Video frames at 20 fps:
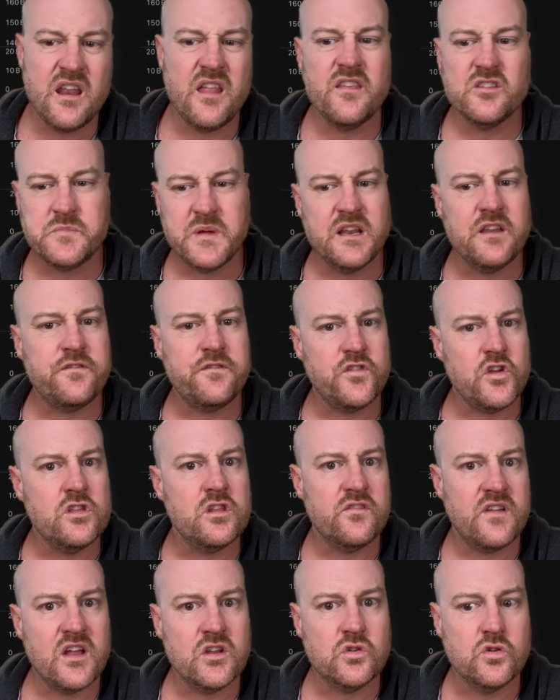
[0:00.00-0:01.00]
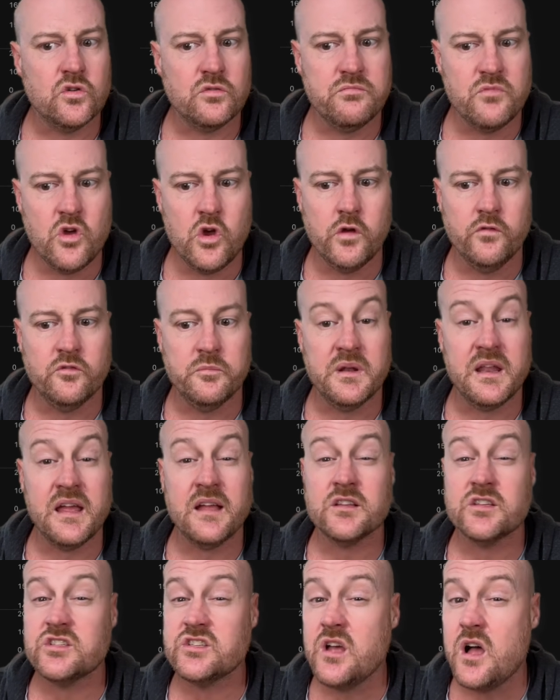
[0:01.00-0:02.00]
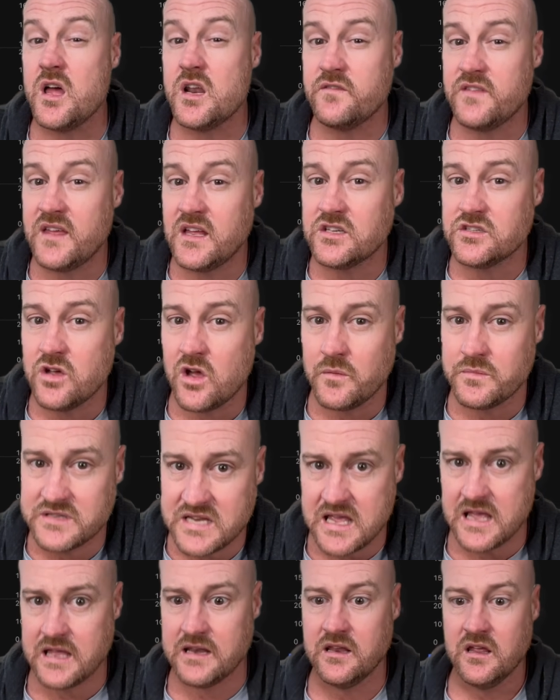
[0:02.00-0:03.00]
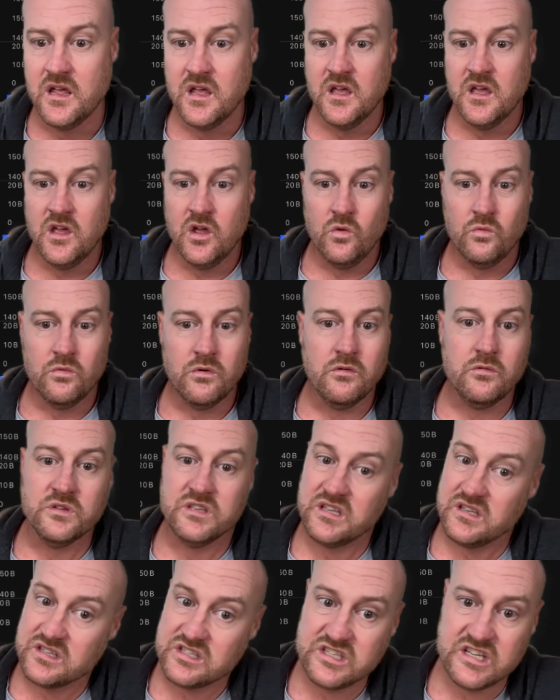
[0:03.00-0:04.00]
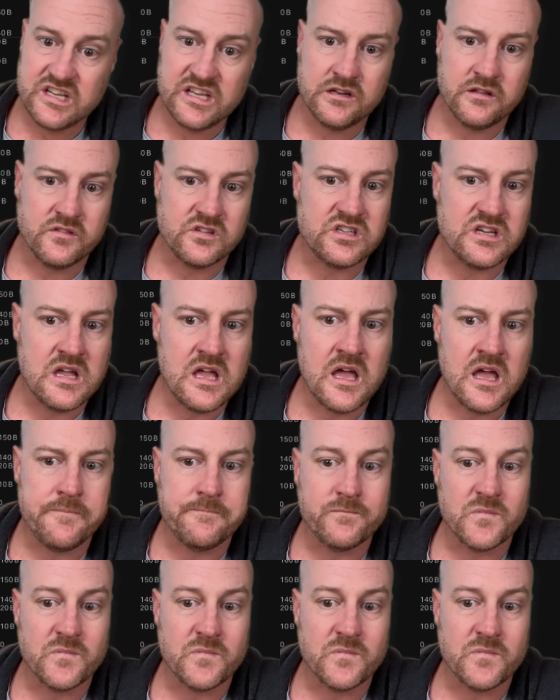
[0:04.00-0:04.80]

There's been a few that have had good moves. But outside of that top 10, well, you can see it on the chart.